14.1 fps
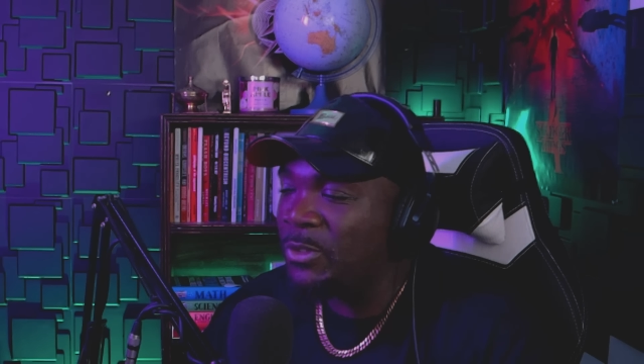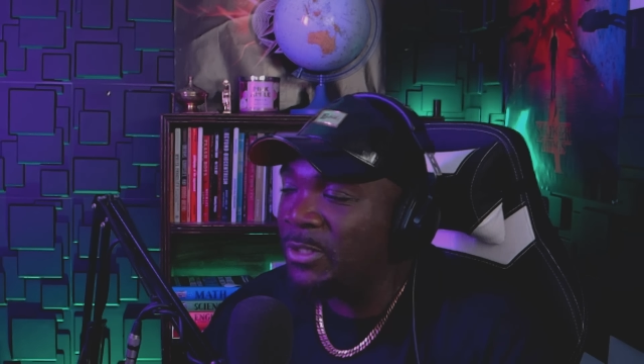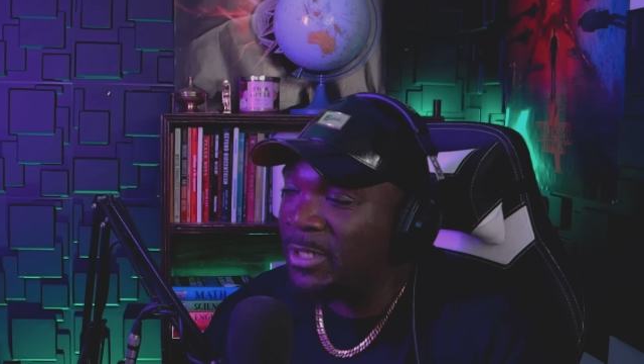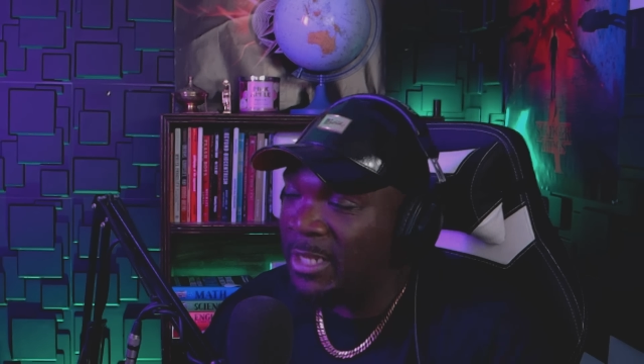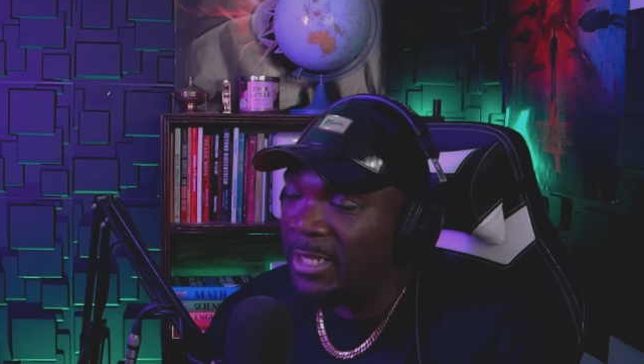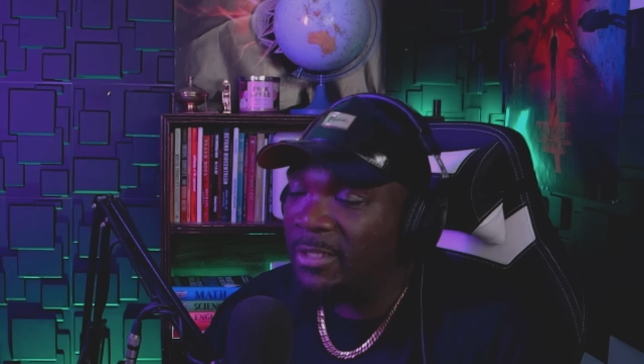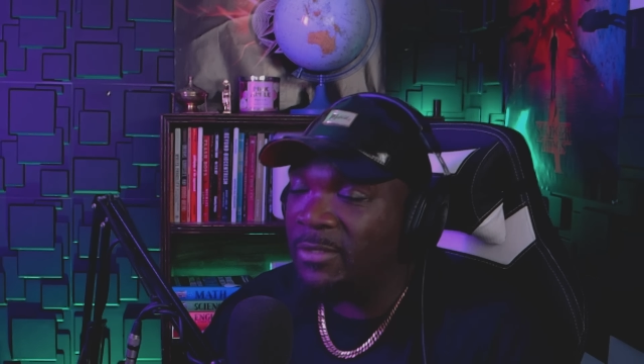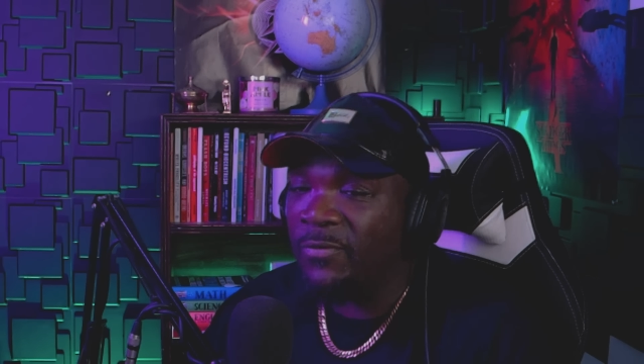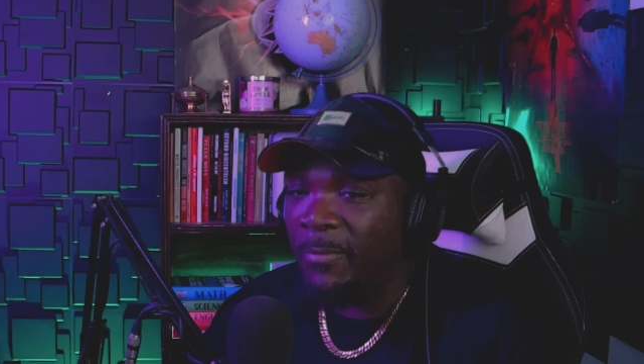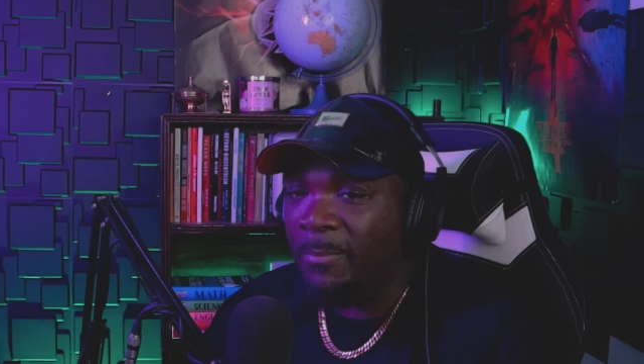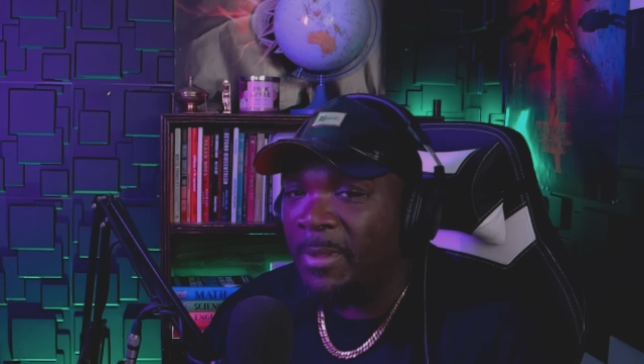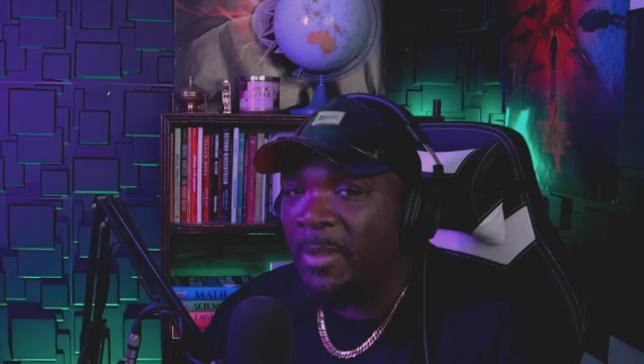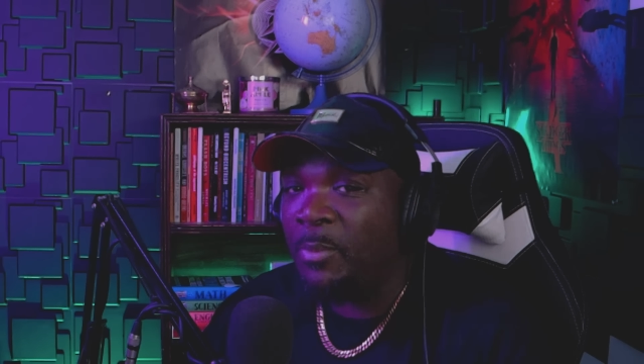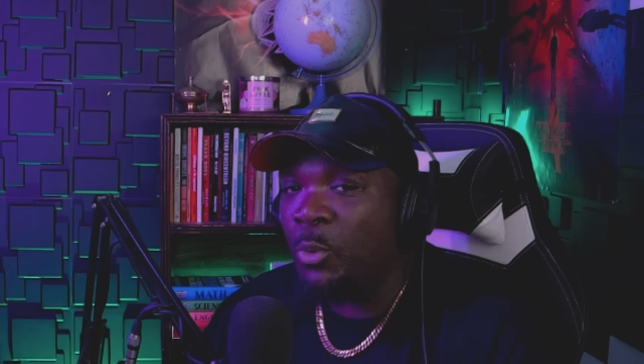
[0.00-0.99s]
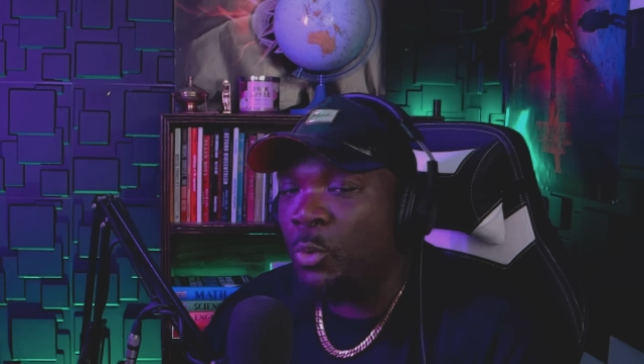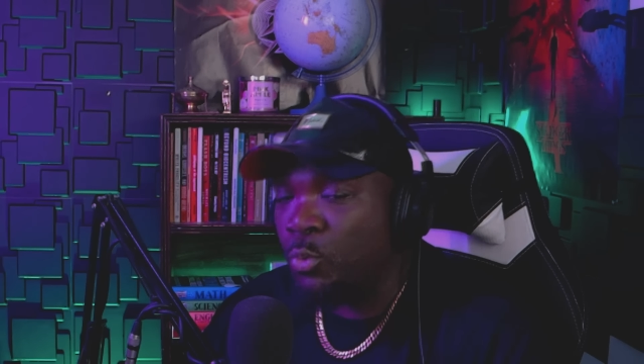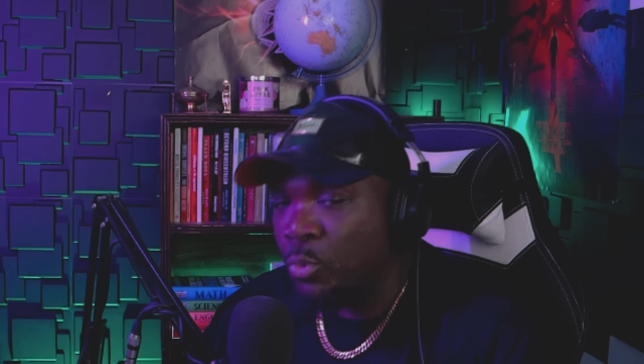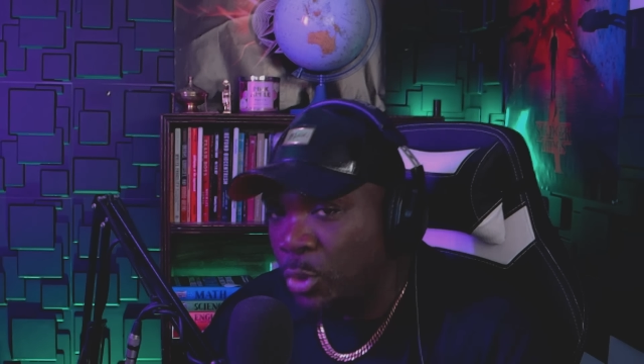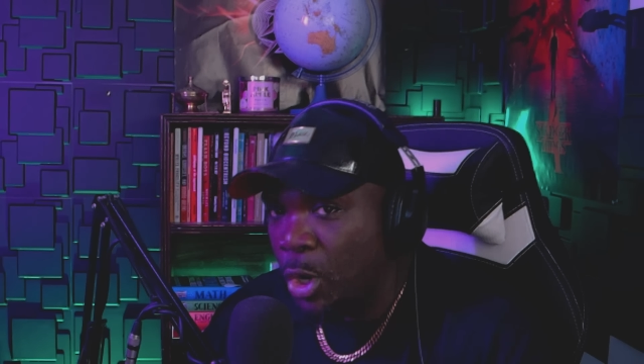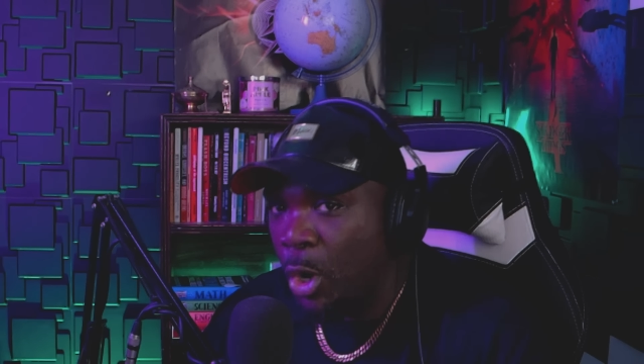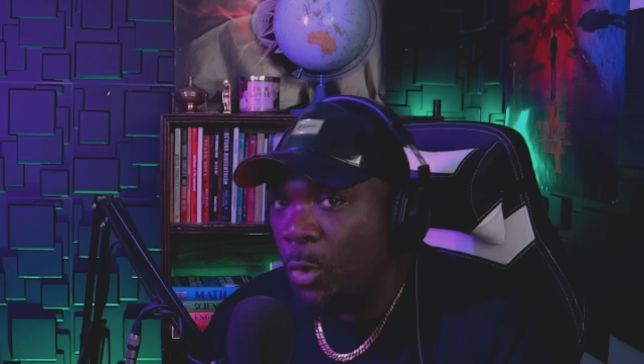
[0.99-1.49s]
and these are for people
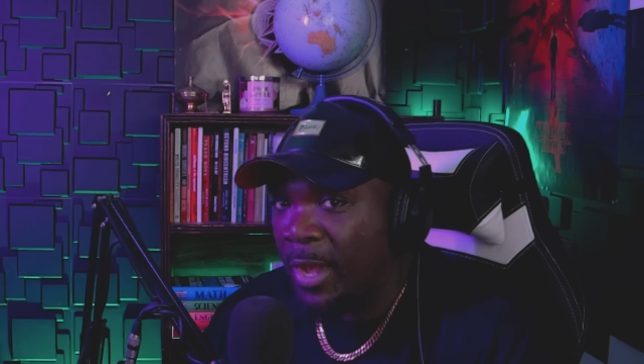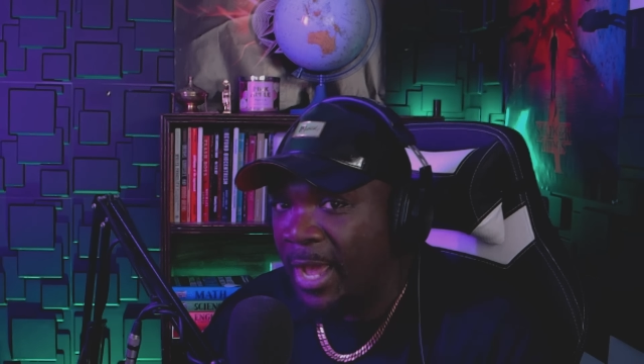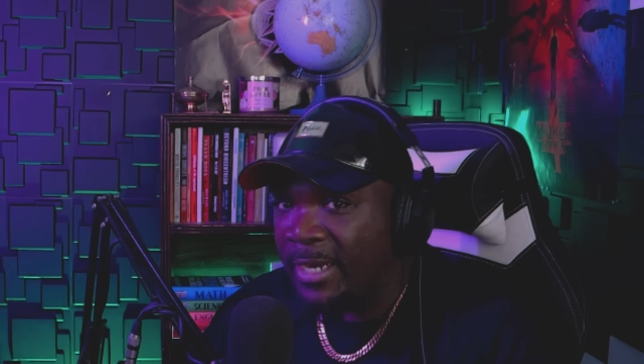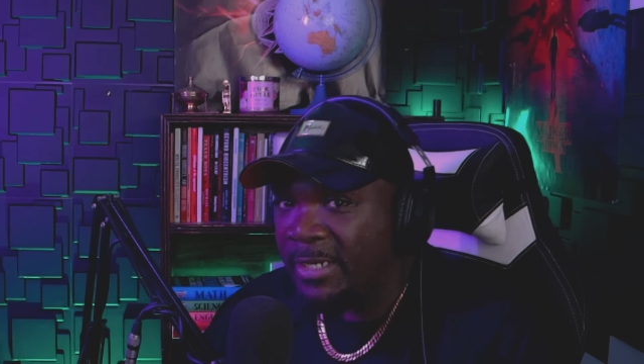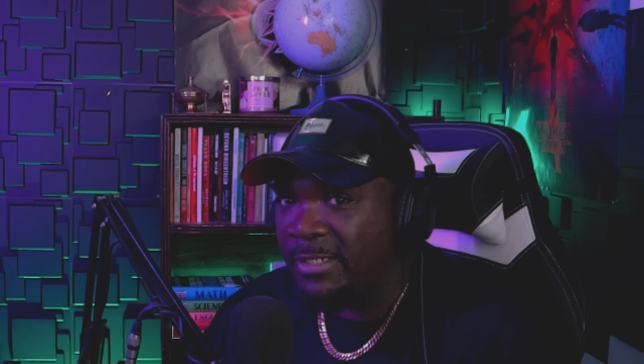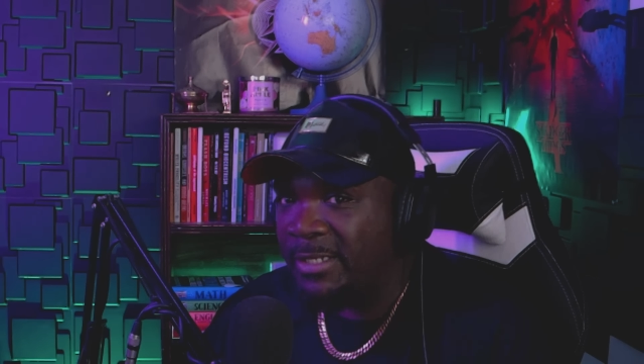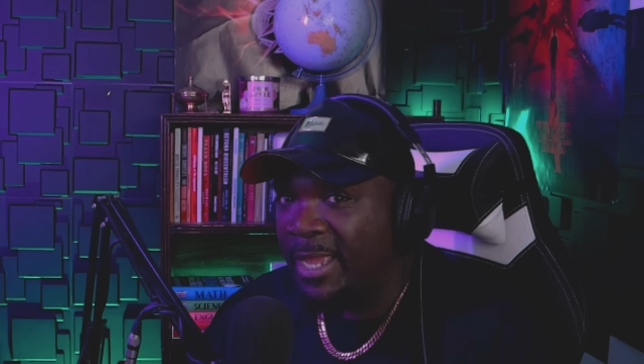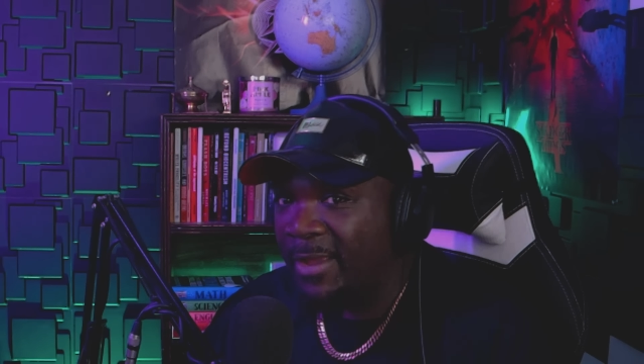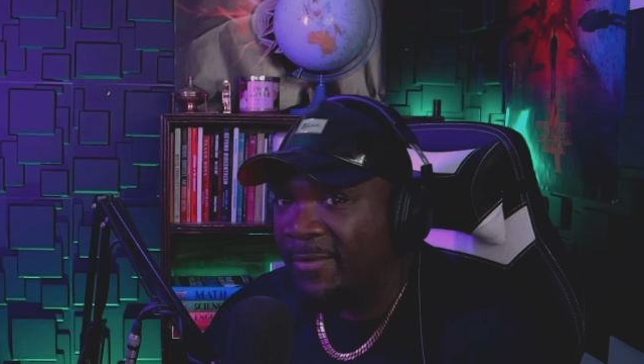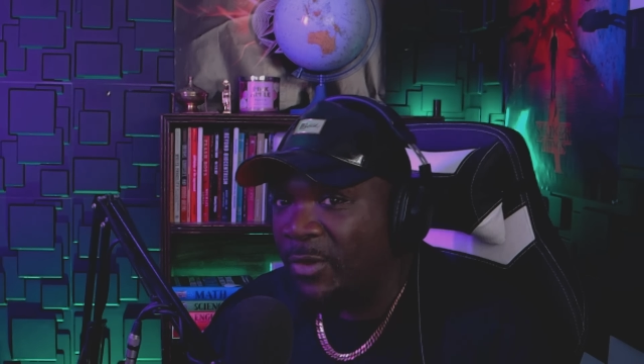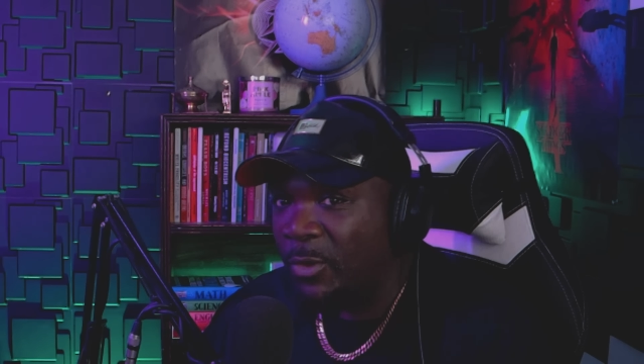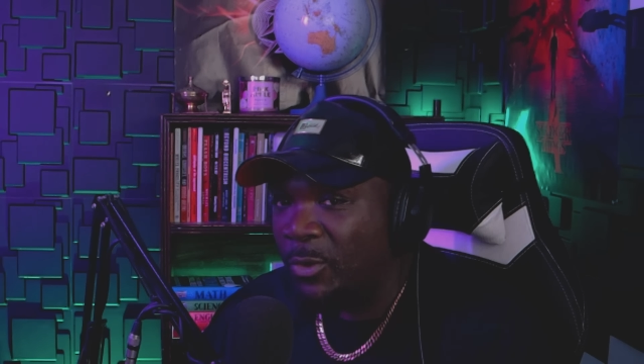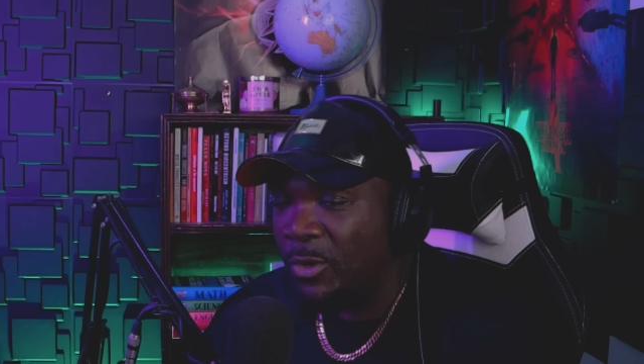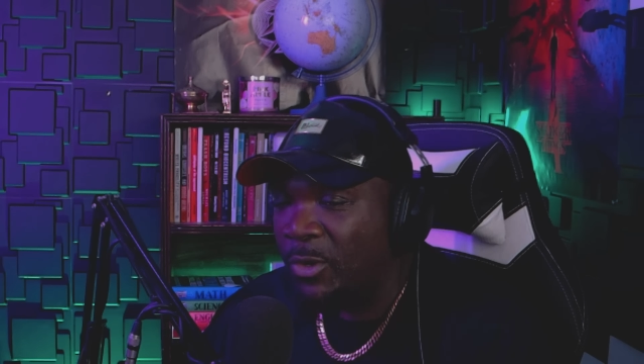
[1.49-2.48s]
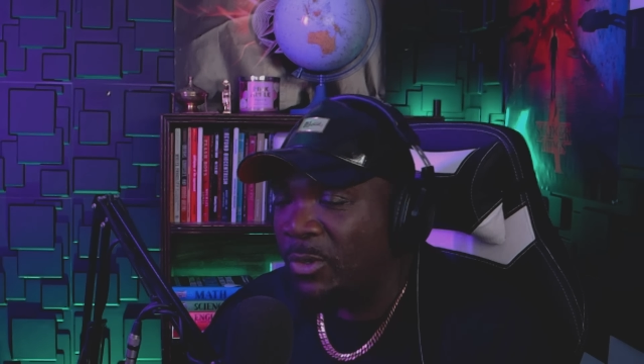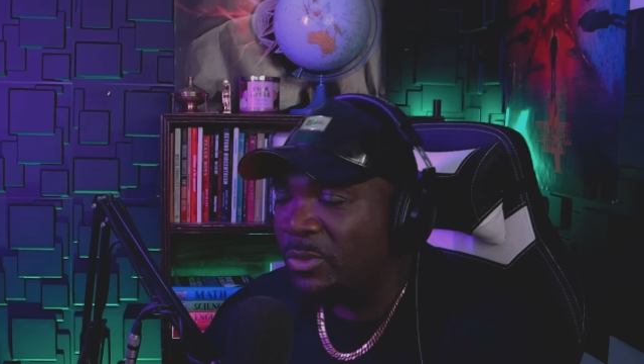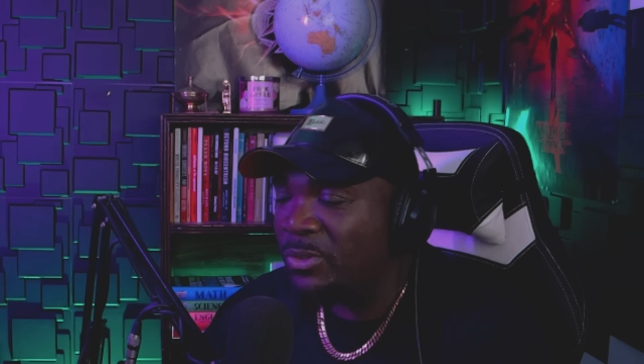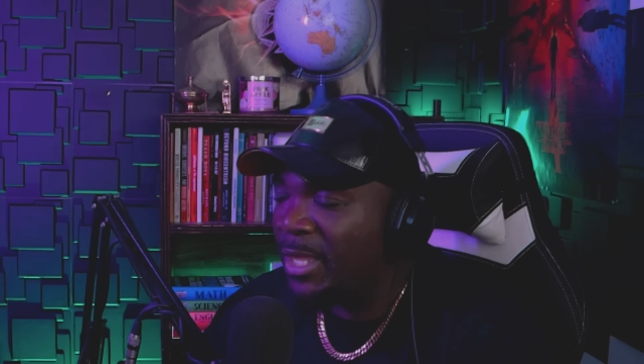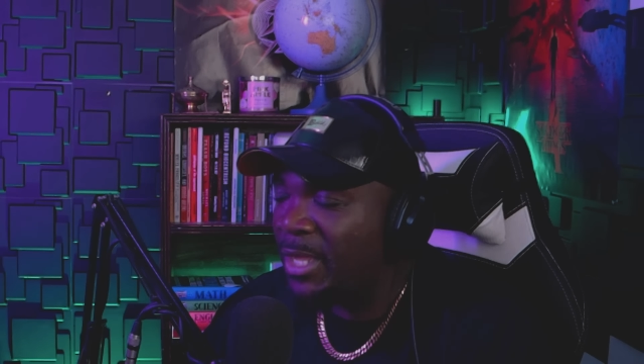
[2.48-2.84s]
who know how to stack photos.